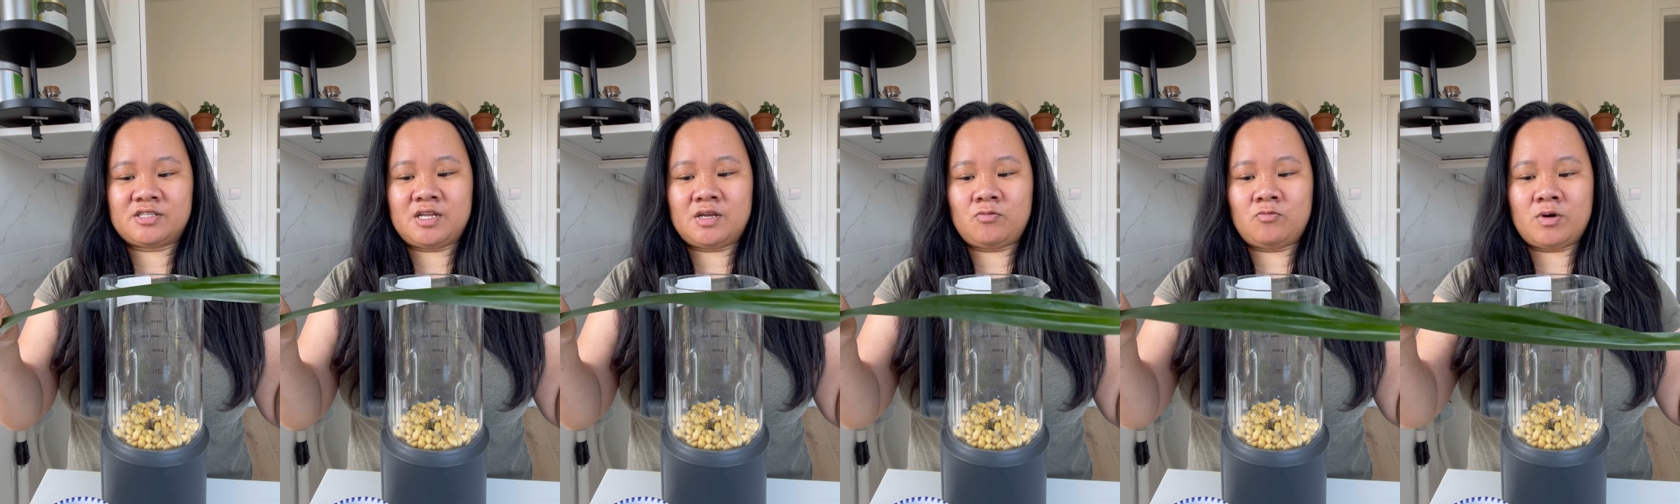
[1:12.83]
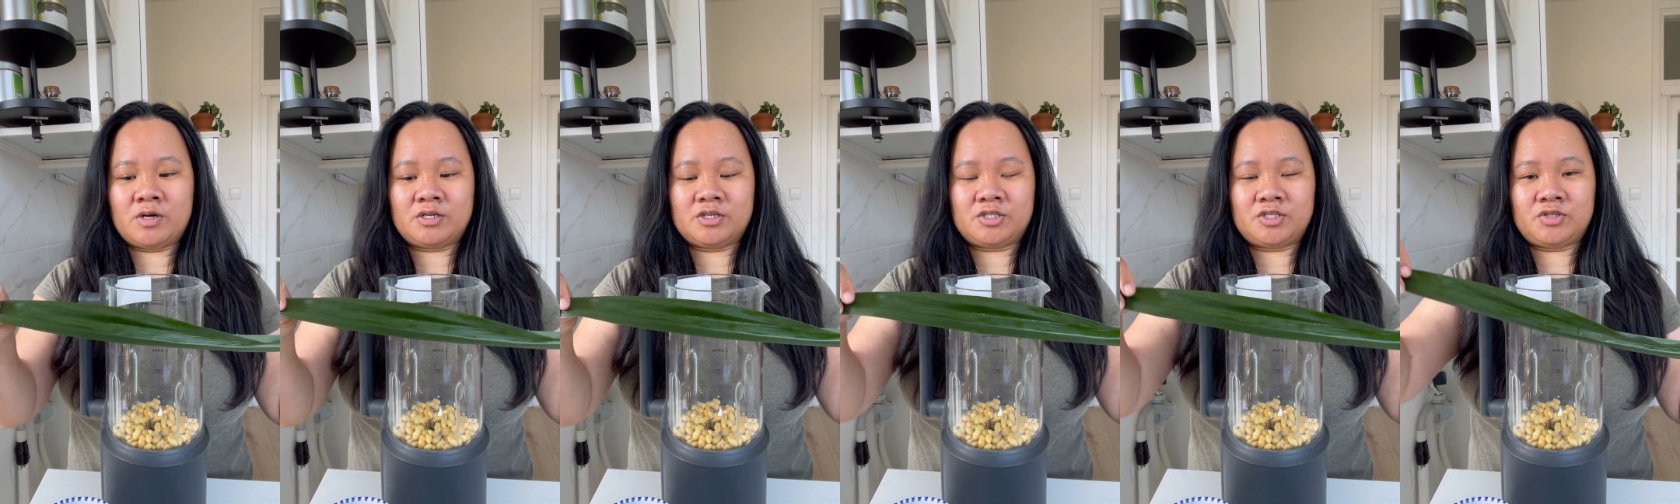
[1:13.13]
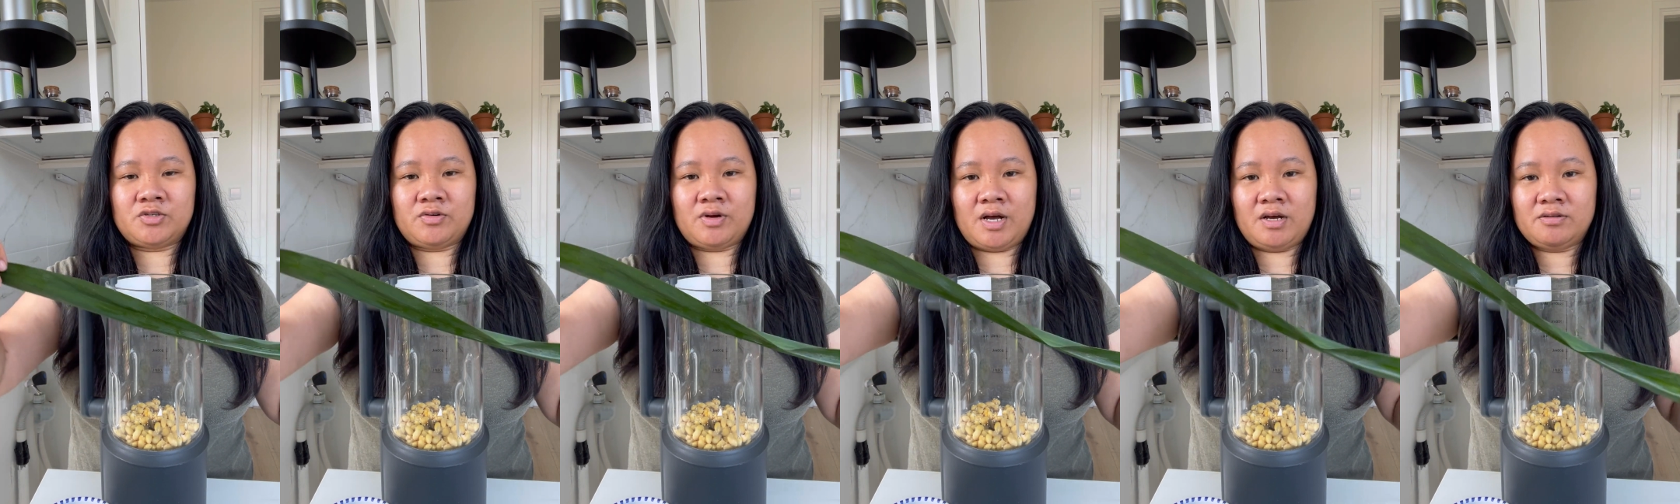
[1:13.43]
take 1 or
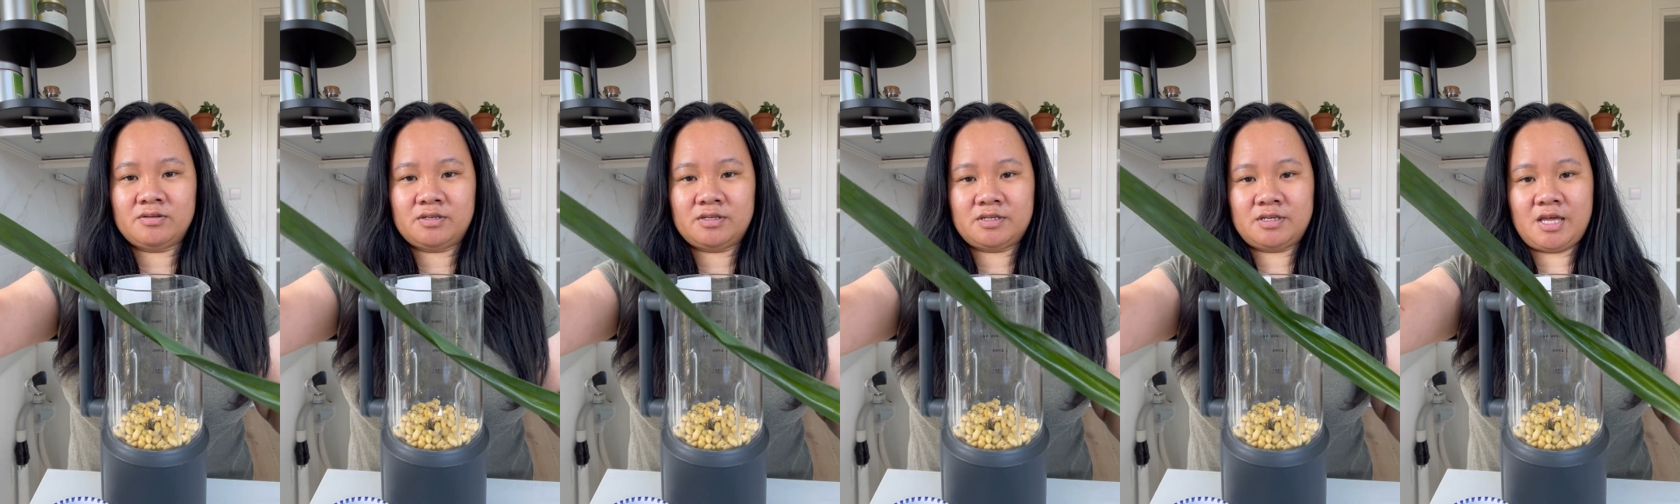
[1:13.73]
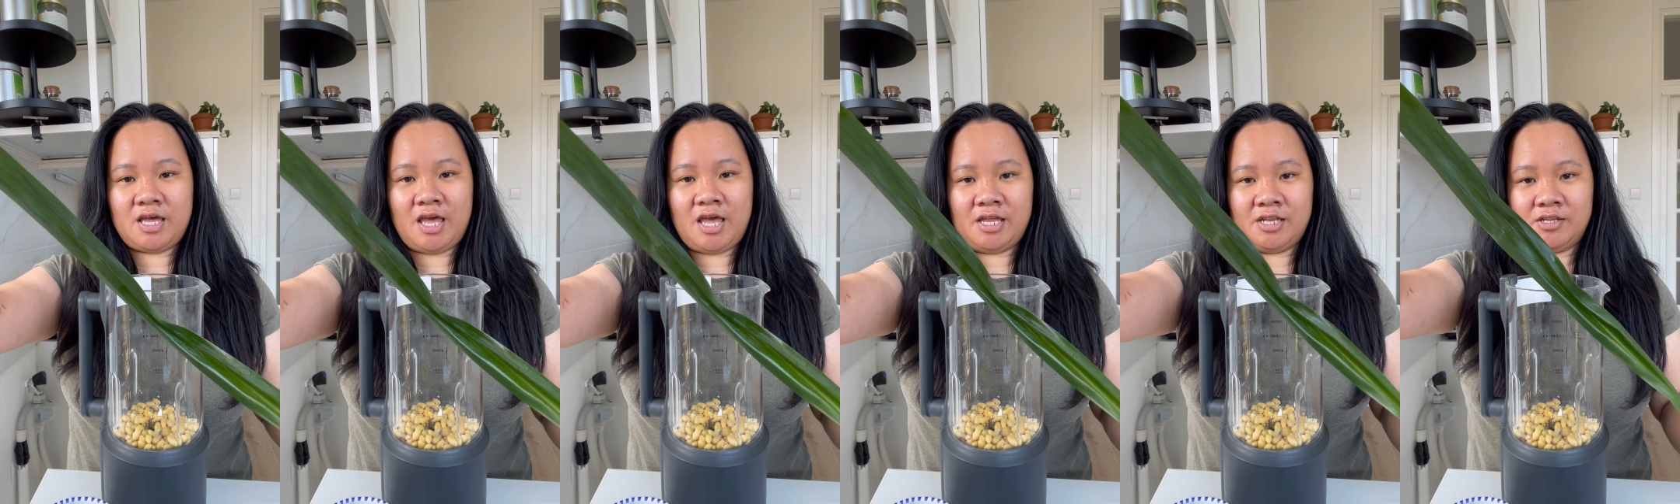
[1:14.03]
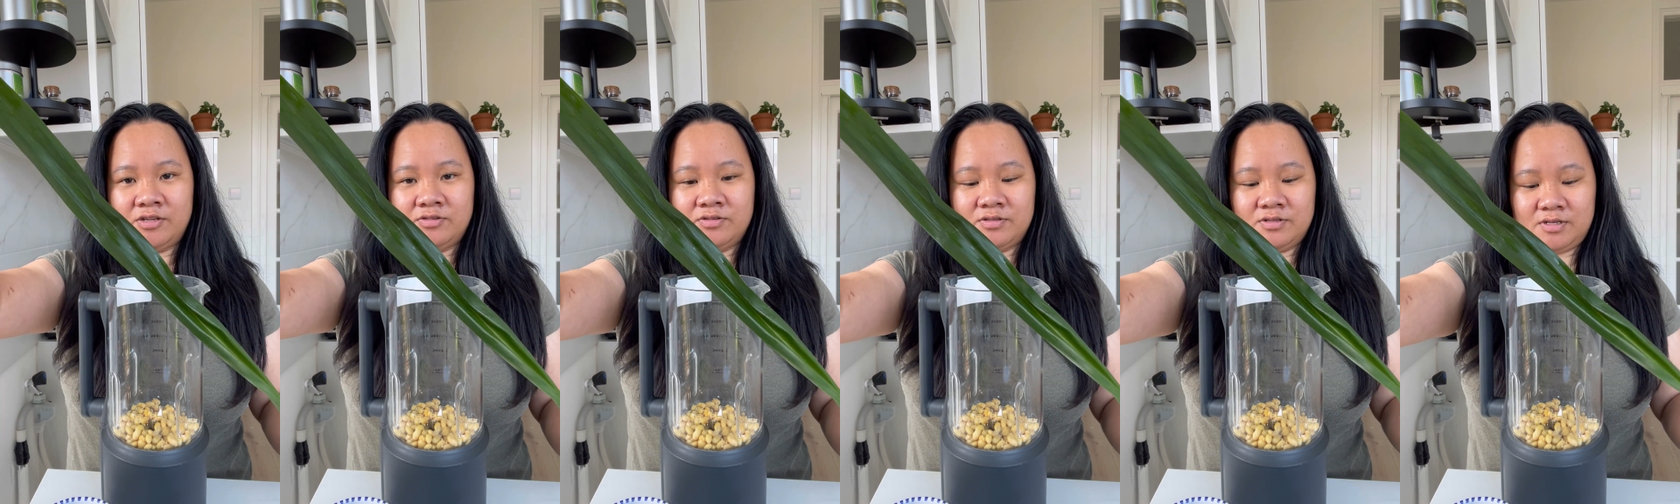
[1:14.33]
2 out and
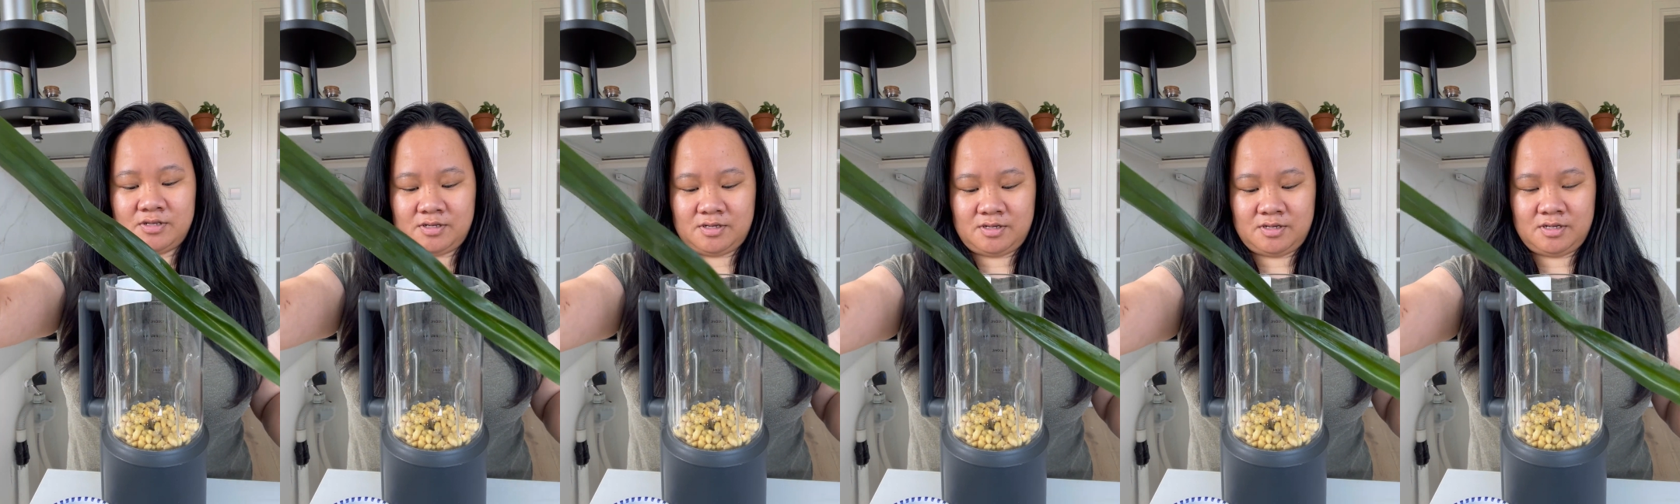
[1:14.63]
use it.